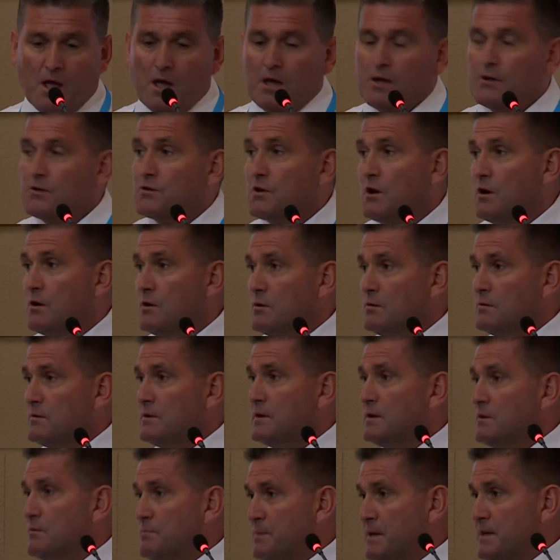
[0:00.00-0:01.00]
So
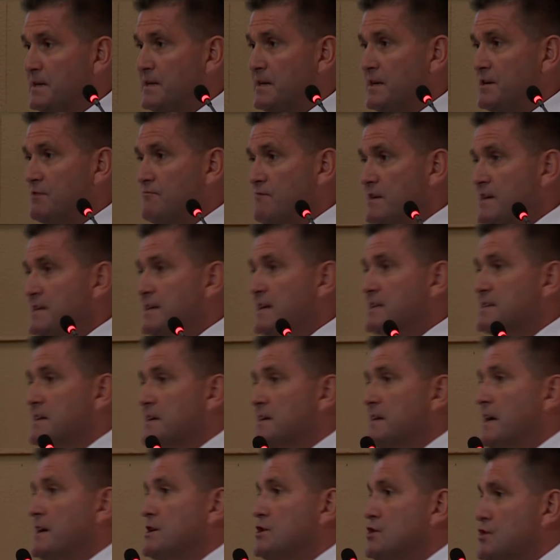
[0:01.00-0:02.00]
there will be need
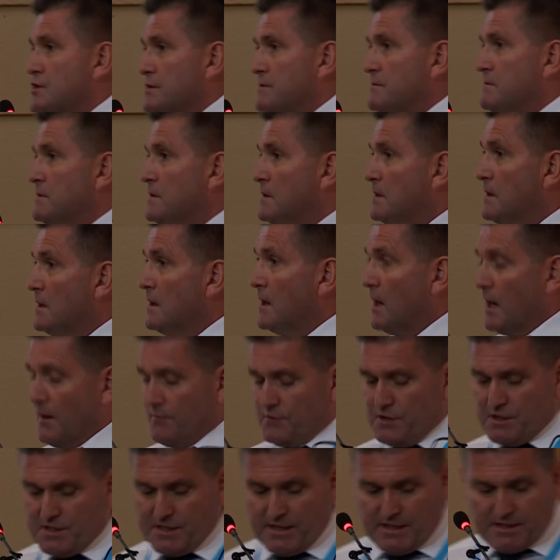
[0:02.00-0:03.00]
redesignation
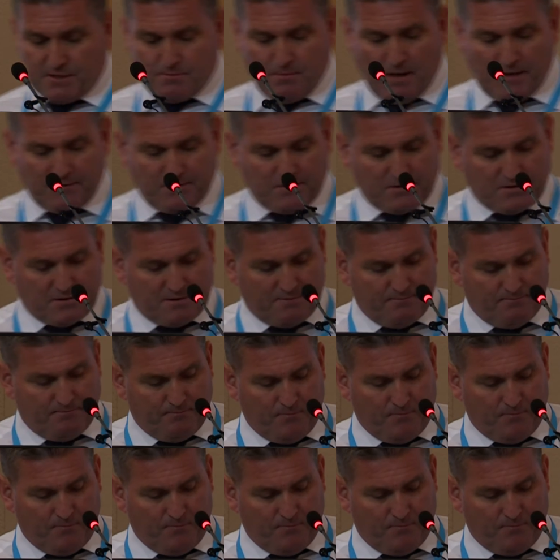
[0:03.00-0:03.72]
after 6 months.